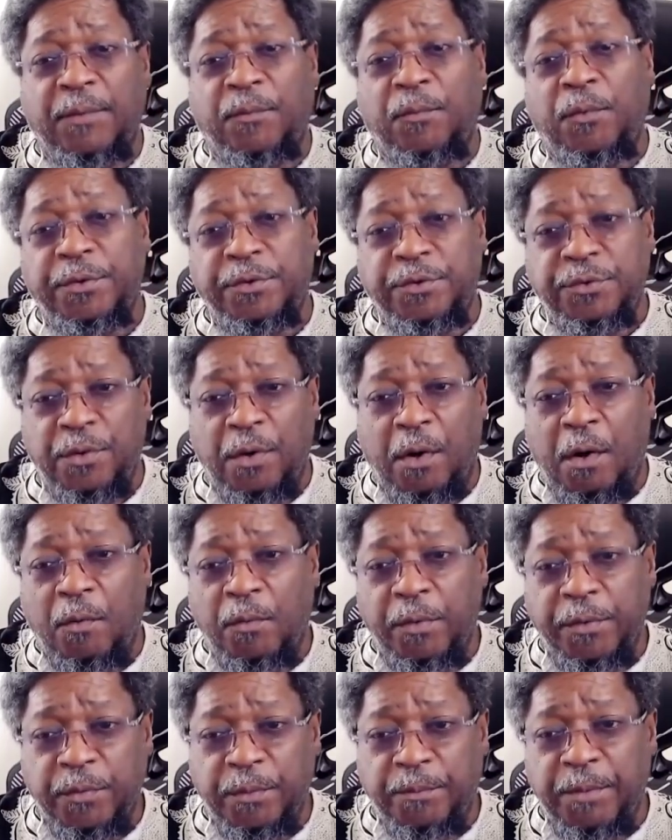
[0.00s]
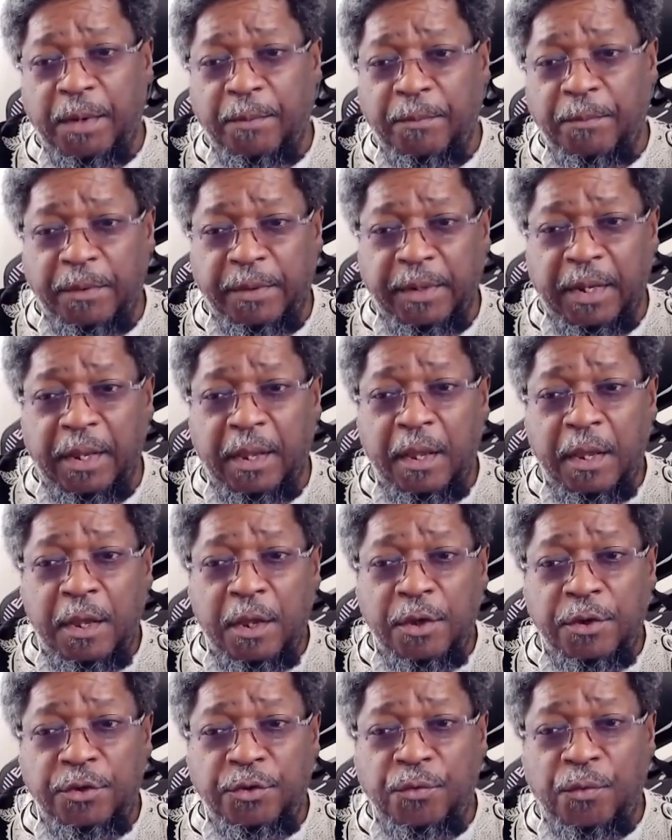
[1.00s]
I want you to always remember that
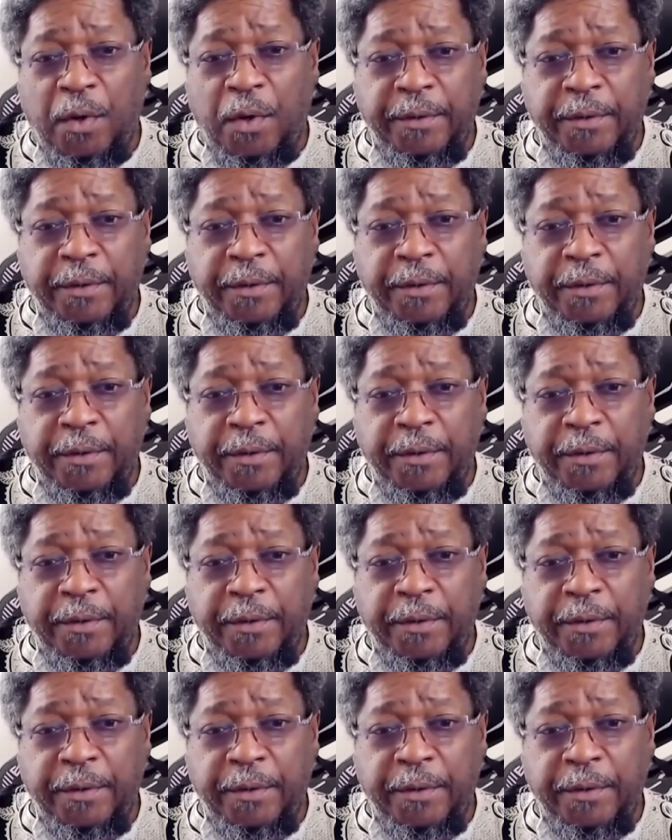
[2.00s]
you